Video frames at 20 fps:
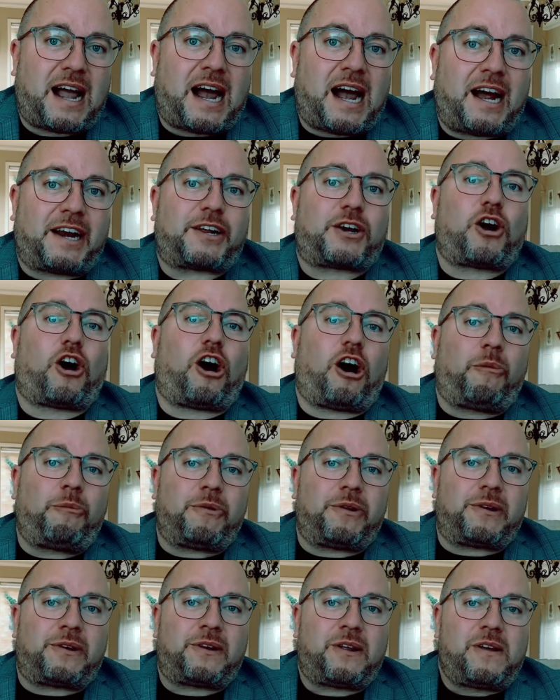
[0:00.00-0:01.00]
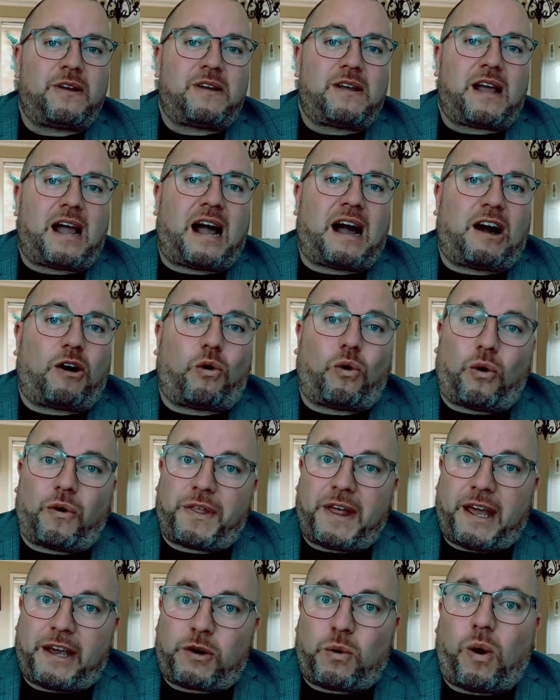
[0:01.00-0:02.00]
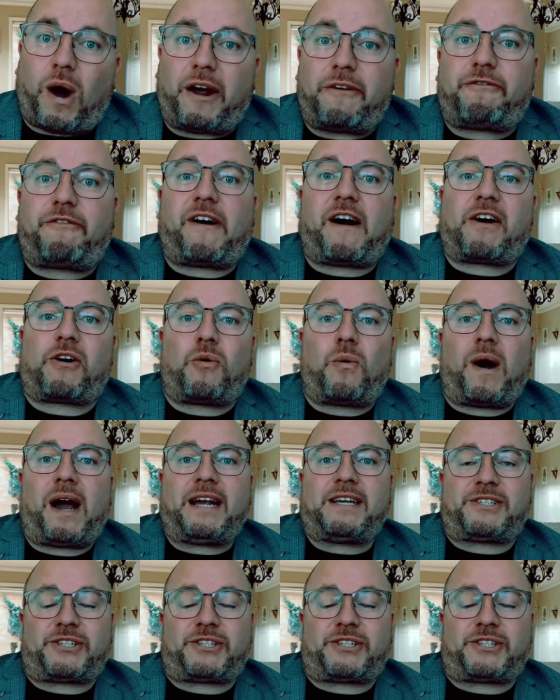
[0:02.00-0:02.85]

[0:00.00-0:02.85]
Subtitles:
aren't common or they're quite far away.